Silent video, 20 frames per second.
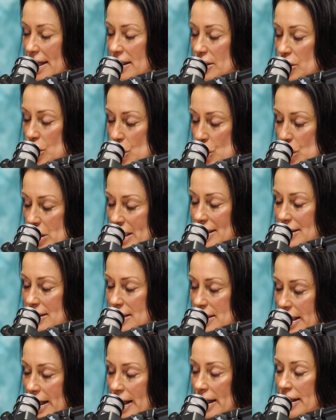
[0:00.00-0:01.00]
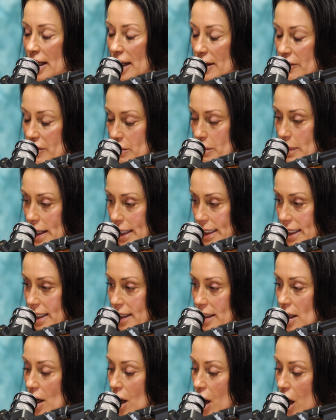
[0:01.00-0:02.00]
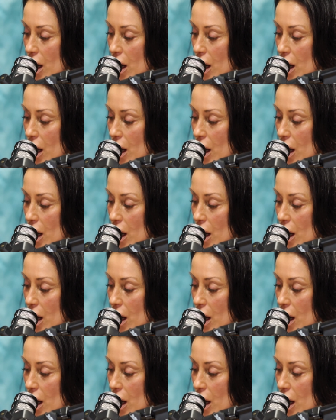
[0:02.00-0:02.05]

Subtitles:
a shit ton of money